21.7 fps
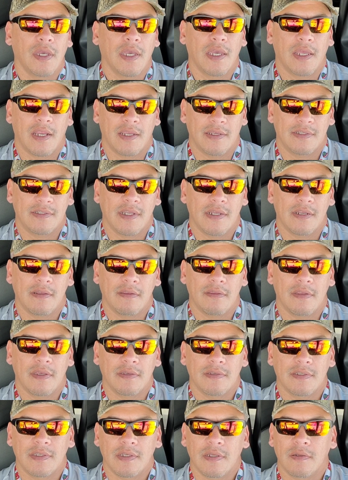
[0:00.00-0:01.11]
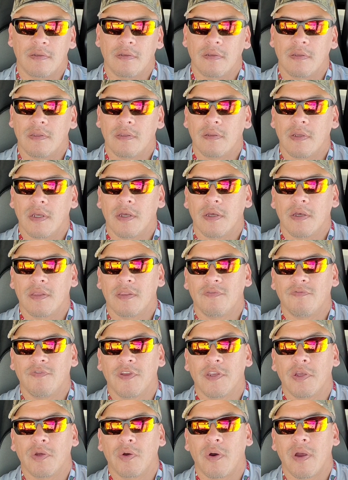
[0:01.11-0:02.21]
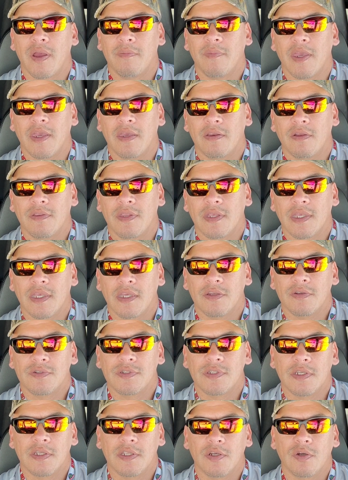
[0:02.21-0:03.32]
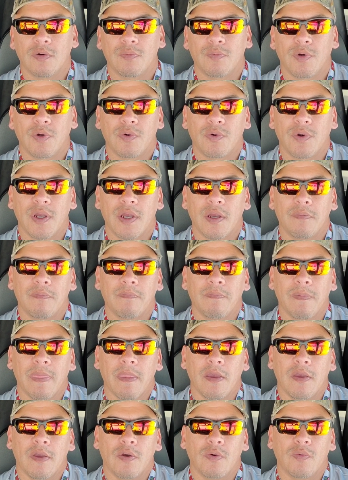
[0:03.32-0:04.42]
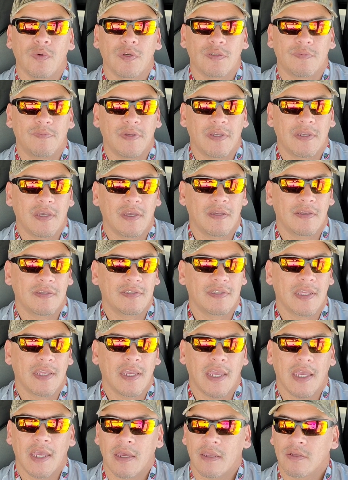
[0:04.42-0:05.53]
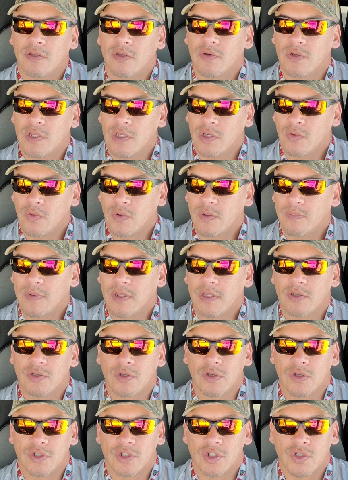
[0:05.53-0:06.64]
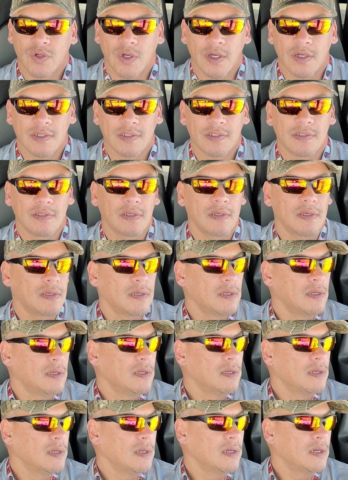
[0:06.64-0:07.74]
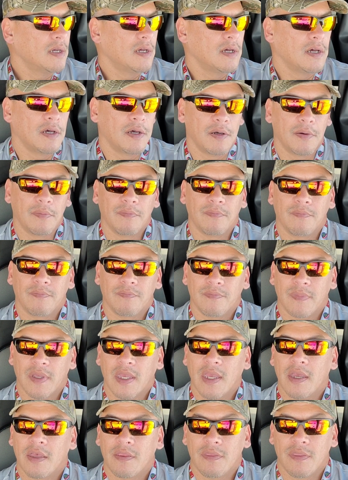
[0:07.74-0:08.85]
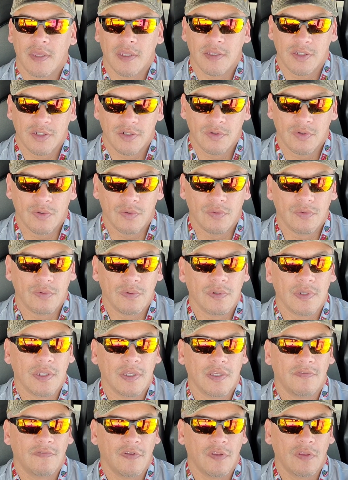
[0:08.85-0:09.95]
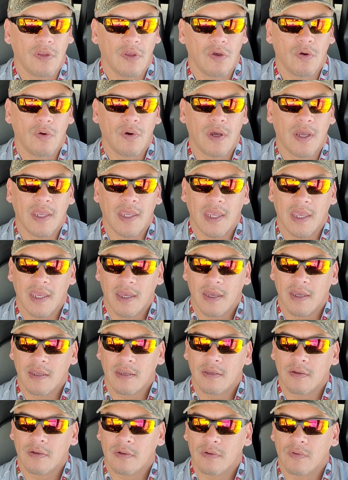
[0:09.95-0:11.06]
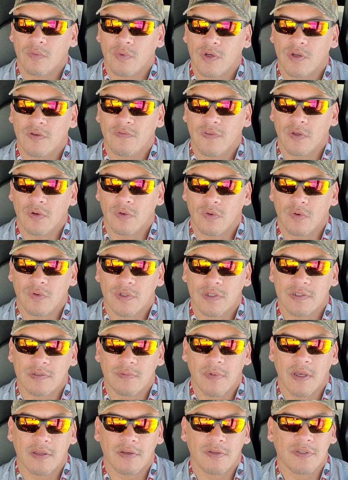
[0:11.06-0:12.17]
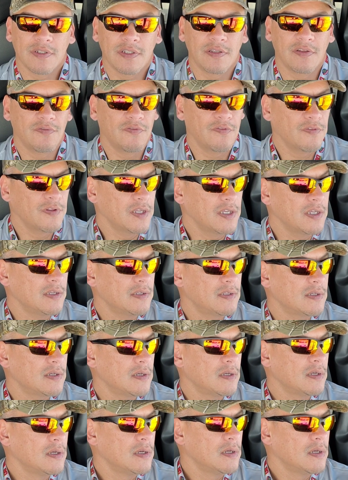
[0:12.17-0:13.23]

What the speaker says: and I stated this in the video I made on the Get Your CDL program, was because they had good equipment and good trucks. And they do. Even though I had one of the oldest models in the fleet,